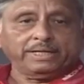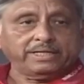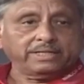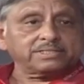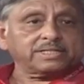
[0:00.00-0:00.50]

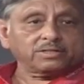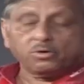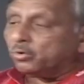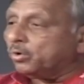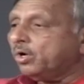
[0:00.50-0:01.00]
Indians can
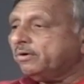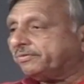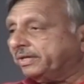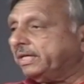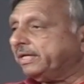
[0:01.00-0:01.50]
go
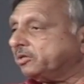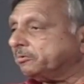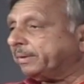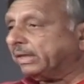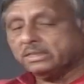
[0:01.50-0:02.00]
freely into
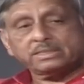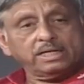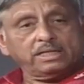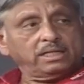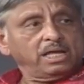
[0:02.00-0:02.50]

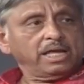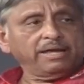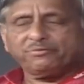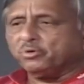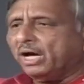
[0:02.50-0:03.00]
Pakistan,
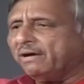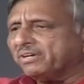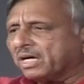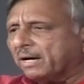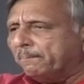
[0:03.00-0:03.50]
if you have a
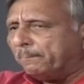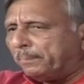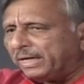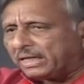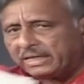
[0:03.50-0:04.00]

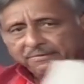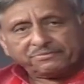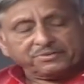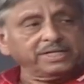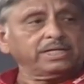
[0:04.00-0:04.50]
completely
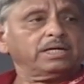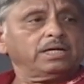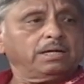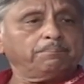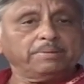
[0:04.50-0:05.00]
free
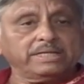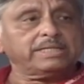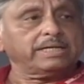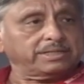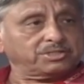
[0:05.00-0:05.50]

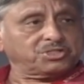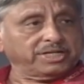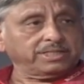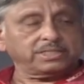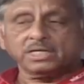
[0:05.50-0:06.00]
media
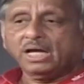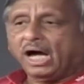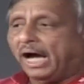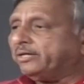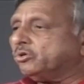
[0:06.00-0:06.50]
exchange,
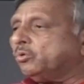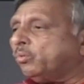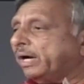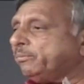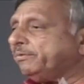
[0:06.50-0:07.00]
I don't know
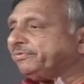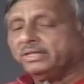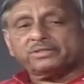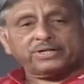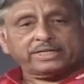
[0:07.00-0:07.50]
why we feel
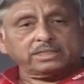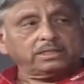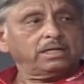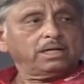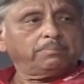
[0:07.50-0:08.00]

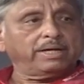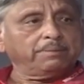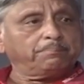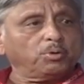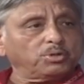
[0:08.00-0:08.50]
threatened by
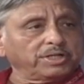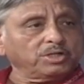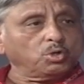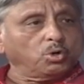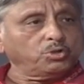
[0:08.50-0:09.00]

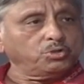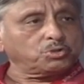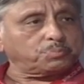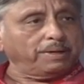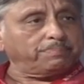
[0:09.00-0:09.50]
importing Dawn
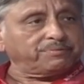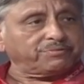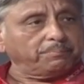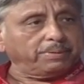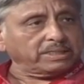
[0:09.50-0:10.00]
newspaper
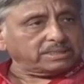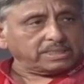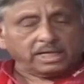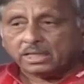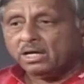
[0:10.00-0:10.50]
from
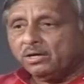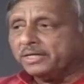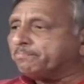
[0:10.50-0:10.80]
Pakistan. It's